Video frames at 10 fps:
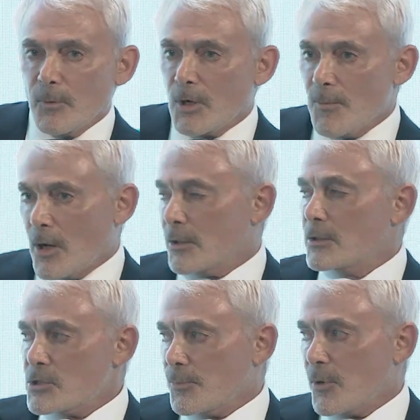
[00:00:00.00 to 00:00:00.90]

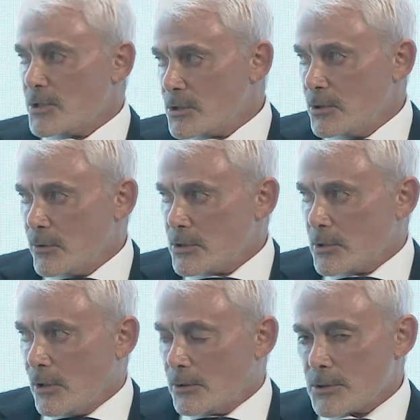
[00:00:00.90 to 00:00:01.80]
commodities are priced in US
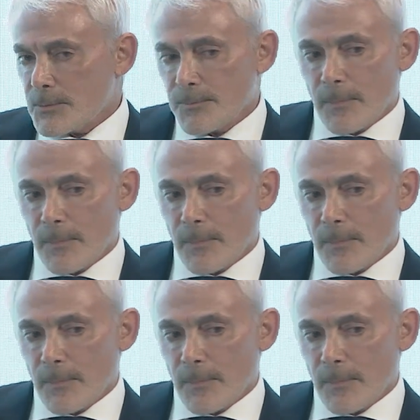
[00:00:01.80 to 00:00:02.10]
dollars.